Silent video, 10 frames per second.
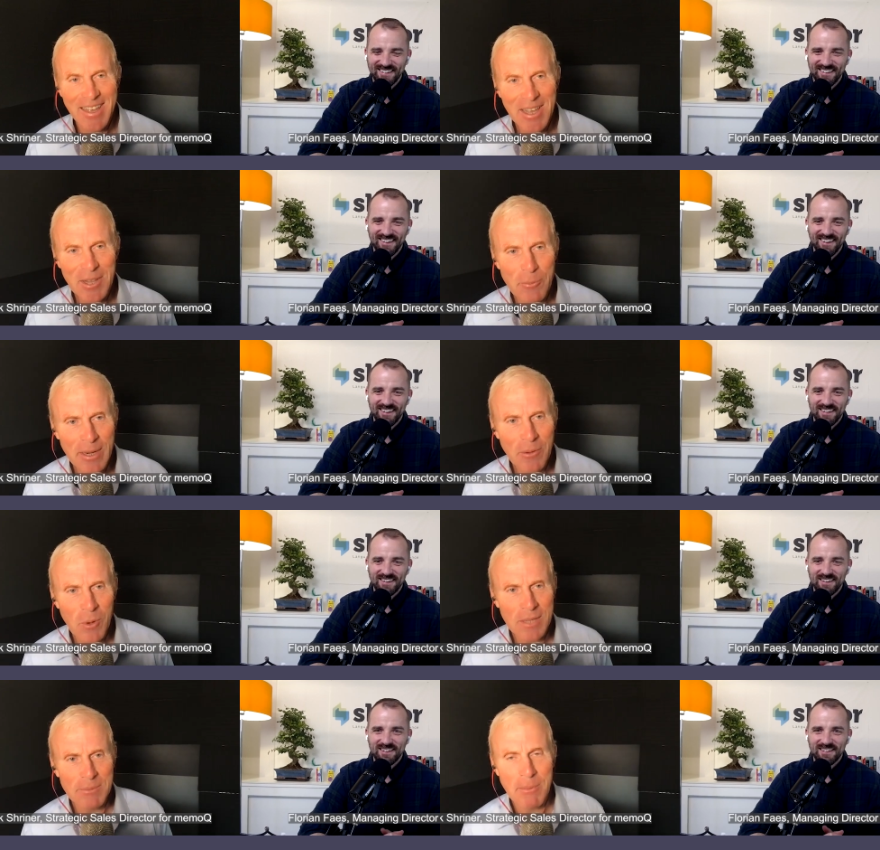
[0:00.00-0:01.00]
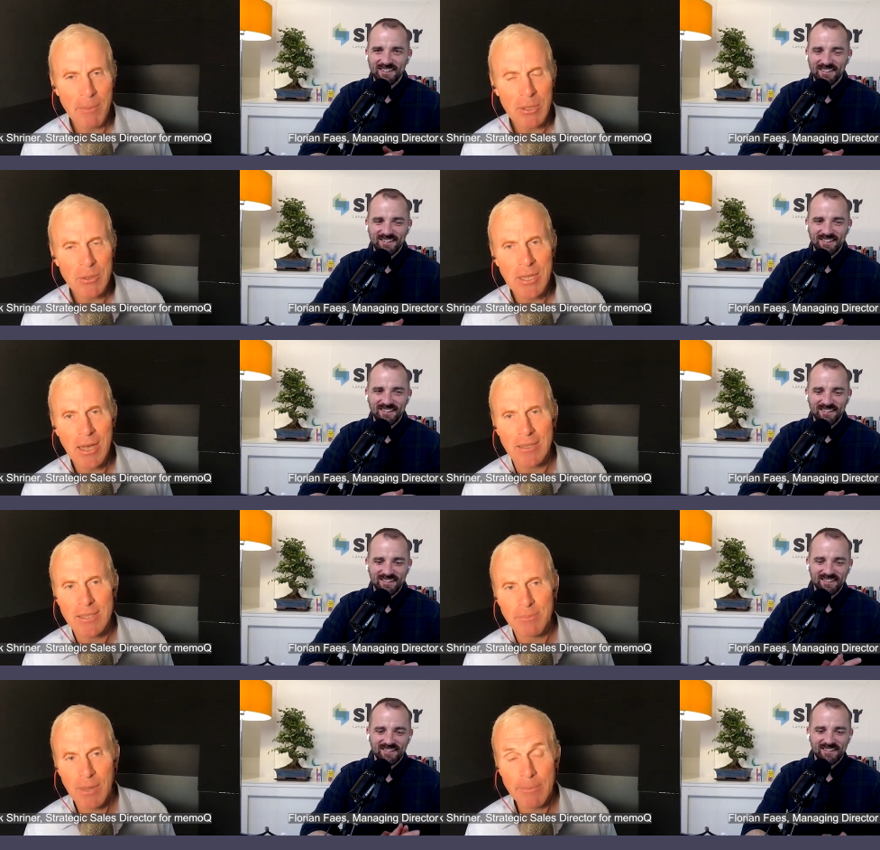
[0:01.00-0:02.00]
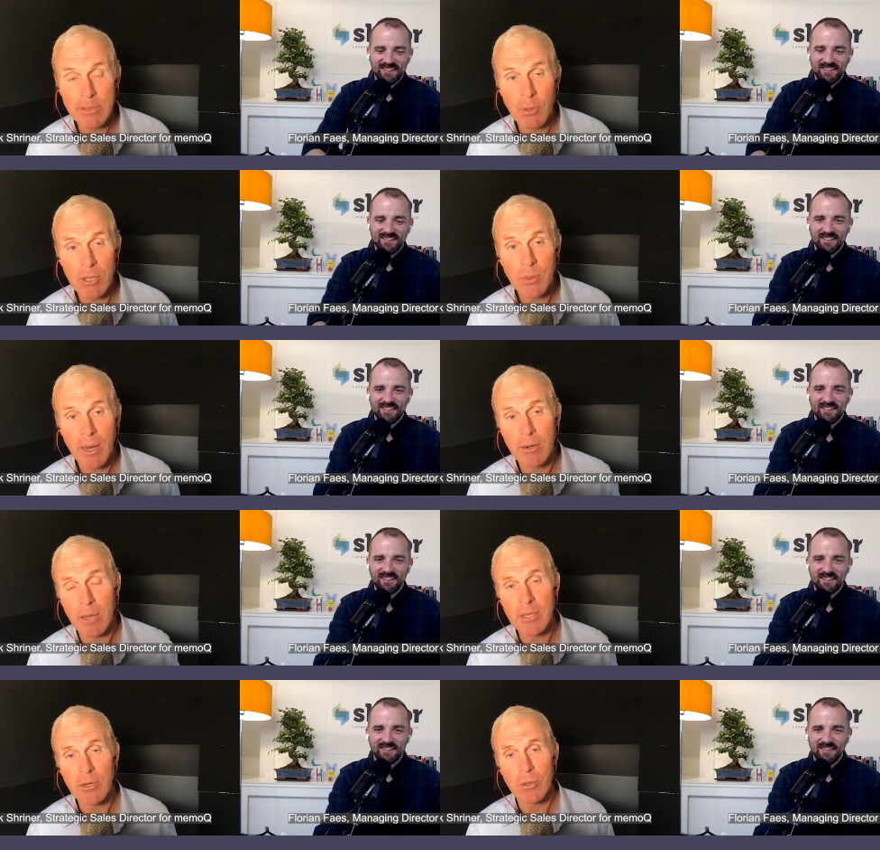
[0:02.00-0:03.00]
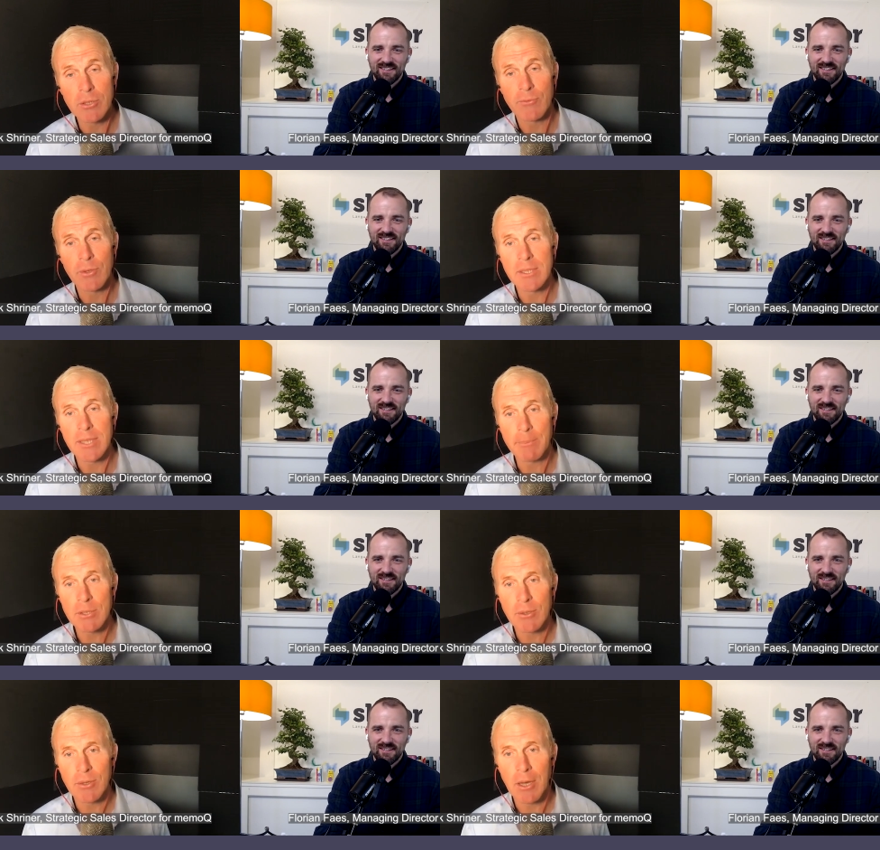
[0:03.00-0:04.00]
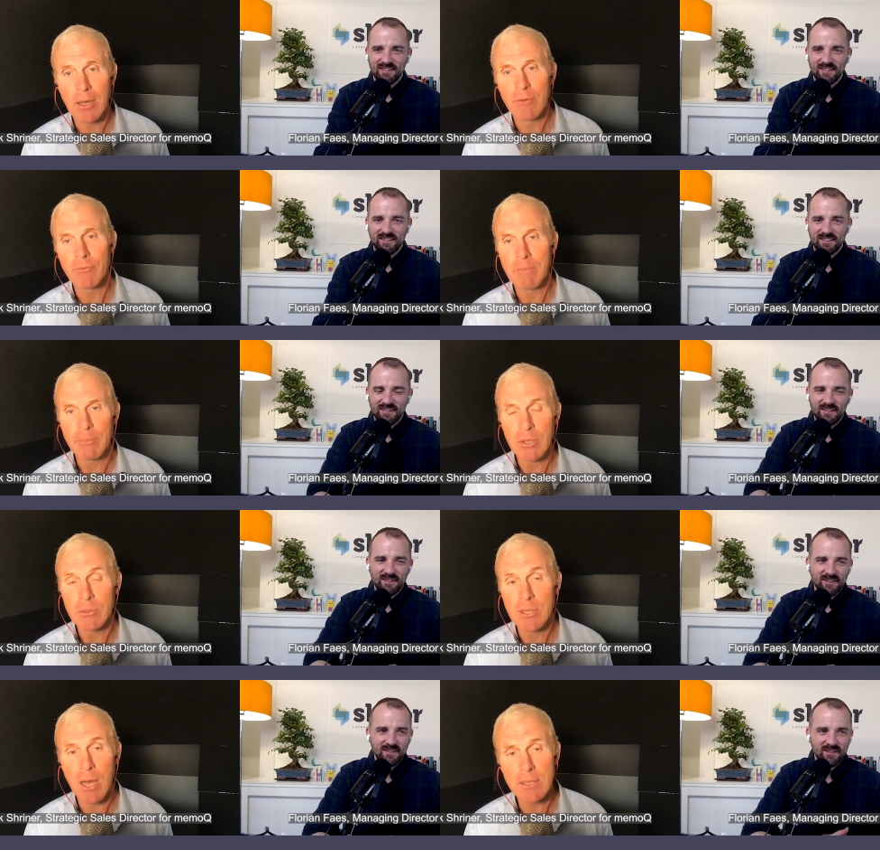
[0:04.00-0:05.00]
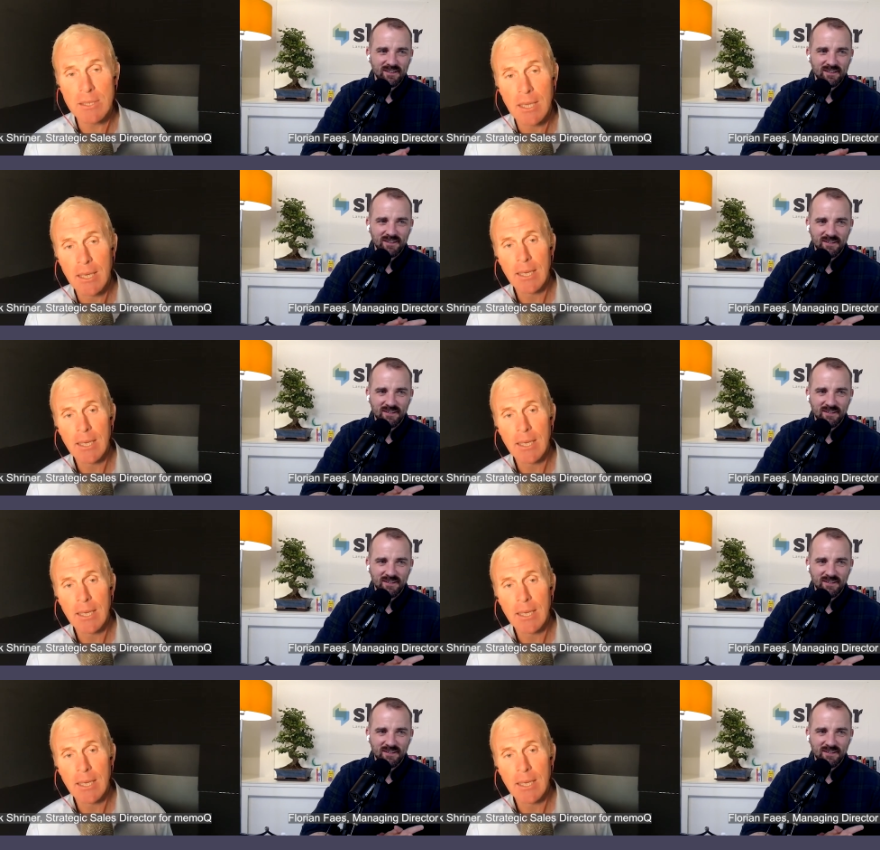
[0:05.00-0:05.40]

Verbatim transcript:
Speaker 1: Hello everybody, welcome to MemoQ Talks. My name is Mark Shriner and I'll be your host for this episode of MemoQ Talks.